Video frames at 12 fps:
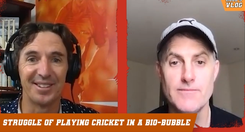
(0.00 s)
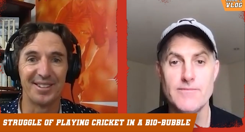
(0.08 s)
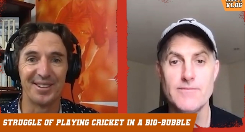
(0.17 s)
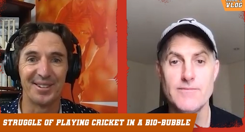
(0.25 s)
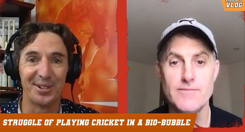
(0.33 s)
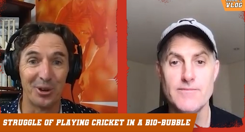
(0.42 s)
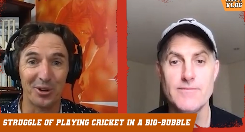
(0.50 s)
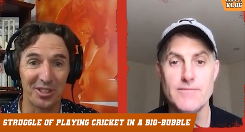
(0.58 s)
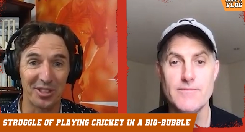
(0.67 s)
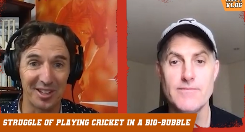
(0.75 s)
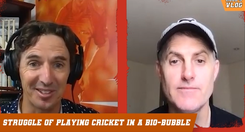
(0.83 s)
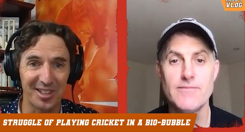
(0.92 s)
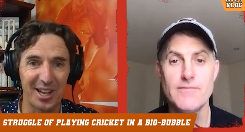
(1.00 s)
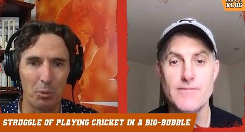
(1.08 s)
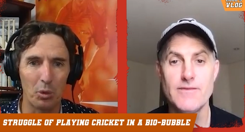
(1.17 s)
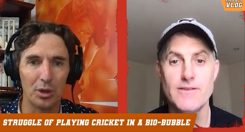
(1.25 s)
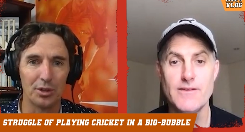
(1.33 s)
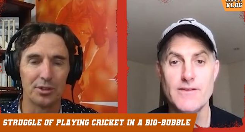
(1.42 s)
Speaker 1: the longer things get
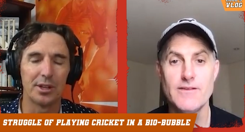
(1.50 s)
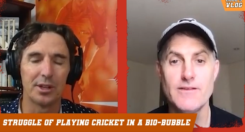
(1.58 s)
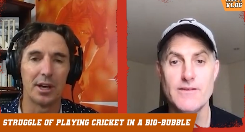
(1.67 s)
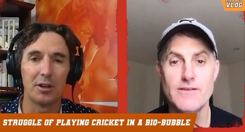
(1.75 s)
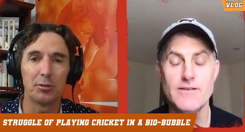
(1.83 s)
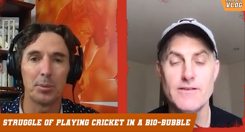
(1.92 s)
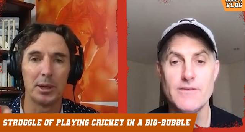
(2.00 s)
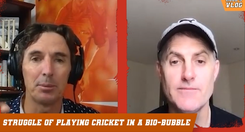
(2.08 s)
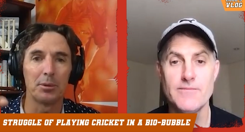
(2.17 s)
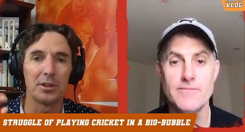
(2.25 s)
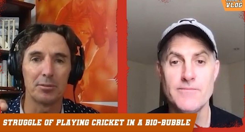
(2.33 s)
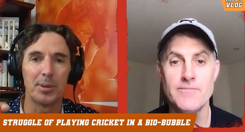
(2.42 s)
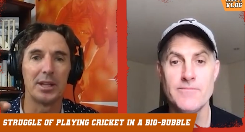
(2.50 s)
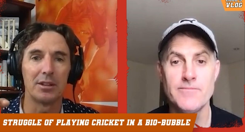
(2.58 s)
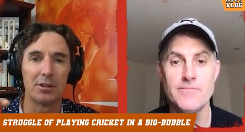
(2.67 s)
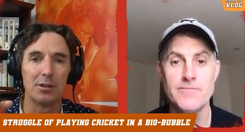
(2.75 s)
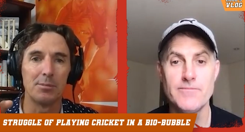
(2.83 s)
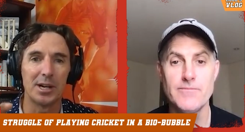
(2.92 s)
worse. So those people that
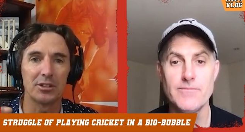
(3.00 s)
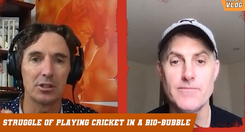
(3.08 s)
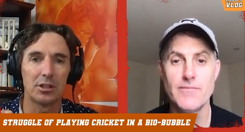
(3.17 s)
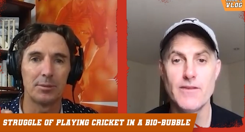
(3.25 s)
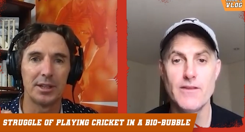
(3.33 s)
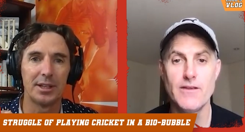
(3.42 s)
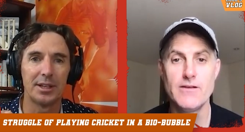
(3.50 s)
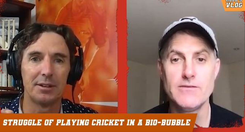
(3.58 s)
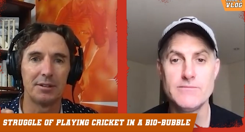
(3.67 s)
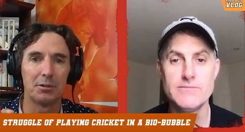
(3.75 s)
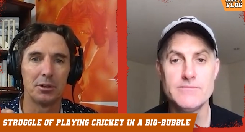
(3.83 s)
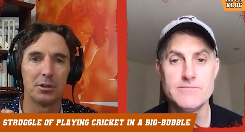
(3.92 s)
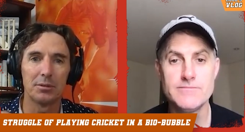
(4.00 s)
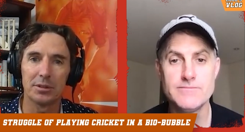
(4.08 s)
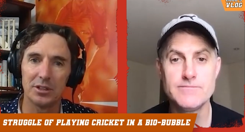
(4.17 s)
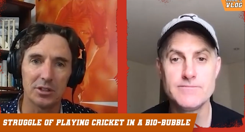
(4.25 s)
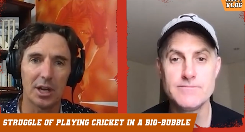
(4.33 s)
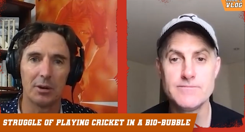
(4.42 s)
spend too much time in their room,
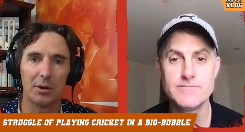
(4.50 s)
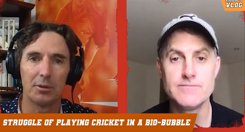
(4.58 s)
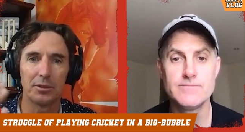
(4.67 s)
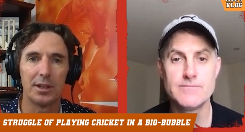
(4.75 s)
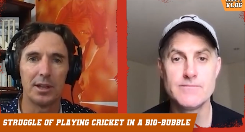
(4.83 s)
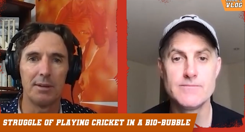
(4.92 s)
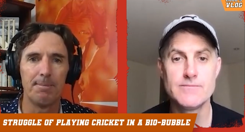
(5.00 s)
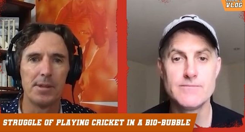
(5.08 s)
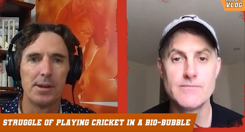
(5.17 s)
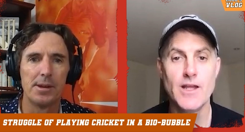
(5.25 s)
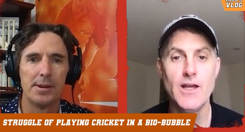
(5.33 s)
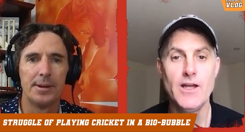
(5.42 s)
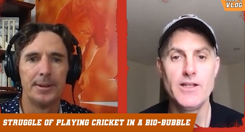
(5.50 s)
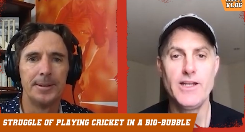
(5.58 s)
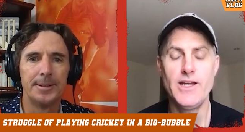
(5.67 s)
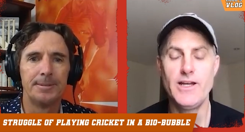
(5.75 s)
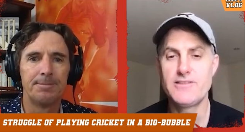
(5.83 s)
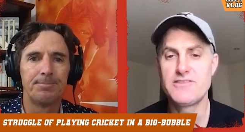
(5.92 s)
did you go and see them?
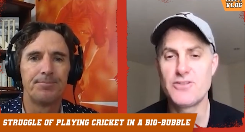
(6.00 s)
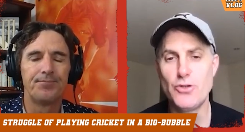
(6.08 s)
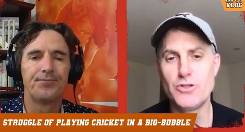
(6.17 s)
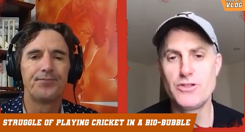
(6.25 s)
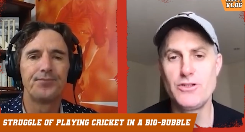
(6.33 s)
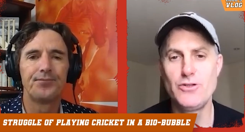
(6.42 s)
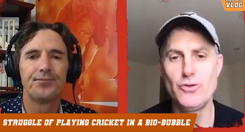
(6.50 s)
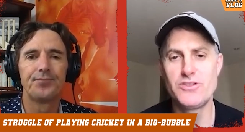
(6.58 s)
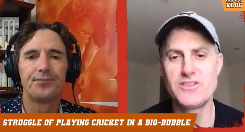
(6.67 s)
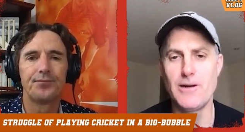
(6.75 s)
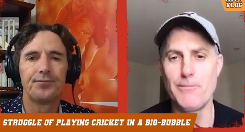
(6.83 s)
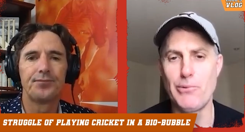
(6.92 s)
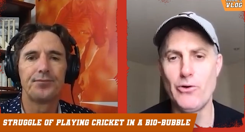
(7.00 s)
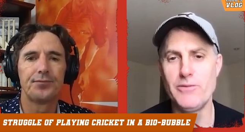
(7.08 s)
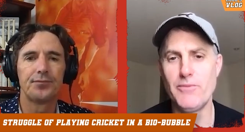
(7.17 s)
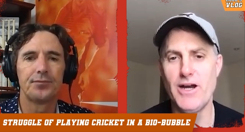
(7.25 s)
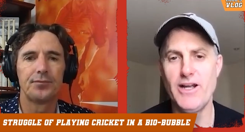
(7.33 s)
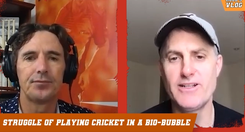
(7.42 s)
Speaker 2: Yeah, it's a good good um,
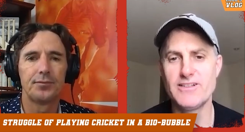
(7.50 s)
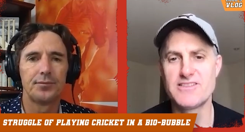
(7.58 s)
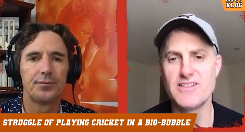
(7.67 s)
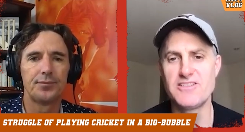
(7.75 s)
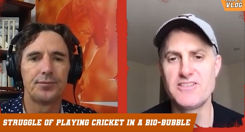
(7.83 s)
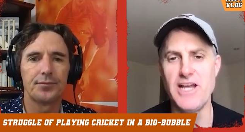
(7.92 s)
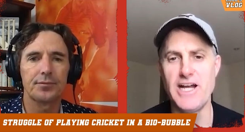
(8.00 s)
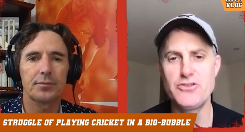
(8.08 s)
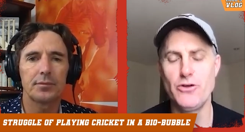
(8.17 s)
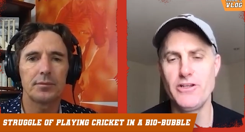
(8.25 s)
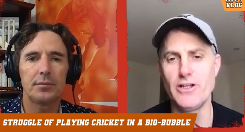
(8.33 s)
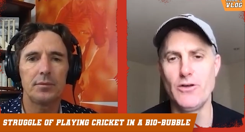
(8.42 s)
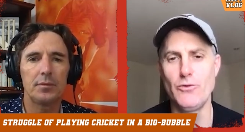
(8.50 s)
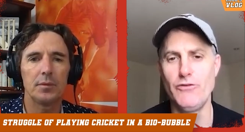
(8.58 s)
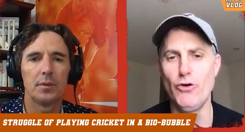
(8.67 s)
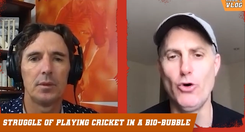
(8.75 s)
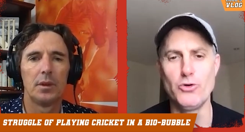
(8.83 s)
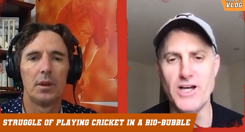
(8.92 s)
point you make. It's it's natural. I think
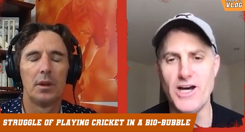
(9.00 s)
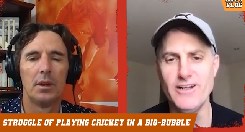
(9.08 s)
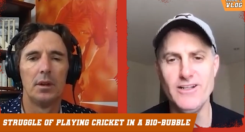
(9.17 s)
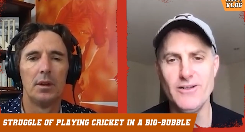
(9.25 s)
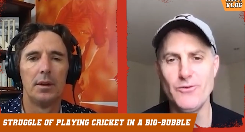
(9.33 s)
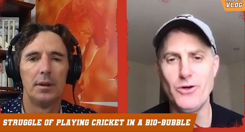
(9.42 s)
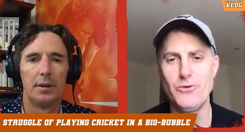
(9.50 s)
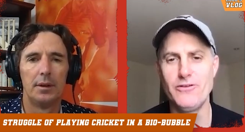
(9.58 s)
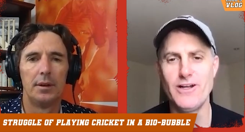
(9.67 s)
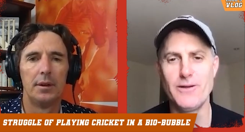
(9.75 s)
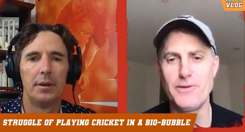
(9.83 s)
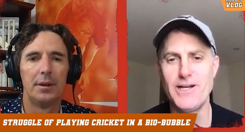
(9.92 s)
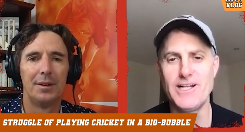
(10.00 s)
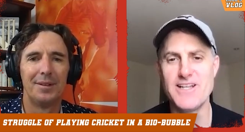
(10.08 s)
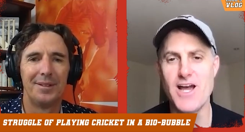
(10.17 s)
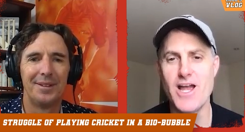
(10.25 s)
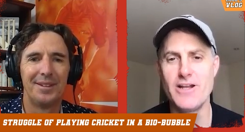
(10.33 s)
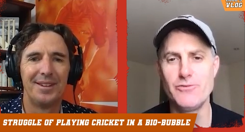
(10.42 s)
we've all done it, where we've had a bad
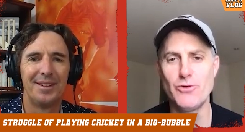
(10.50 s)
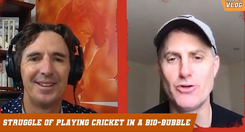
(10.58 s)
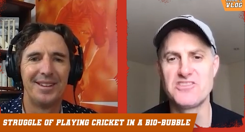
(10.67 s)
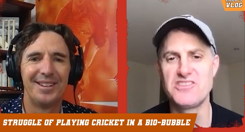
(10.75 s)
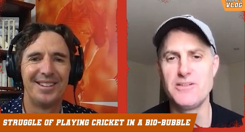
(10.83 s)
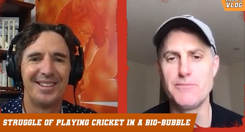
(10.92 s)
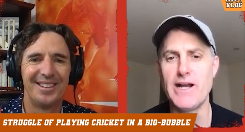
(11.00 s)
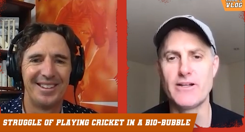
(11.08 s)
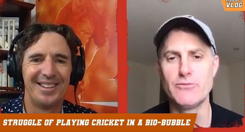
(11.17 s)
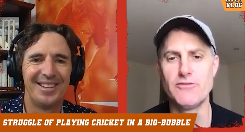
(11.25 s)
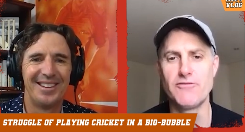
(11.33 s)
day and you want to sit back and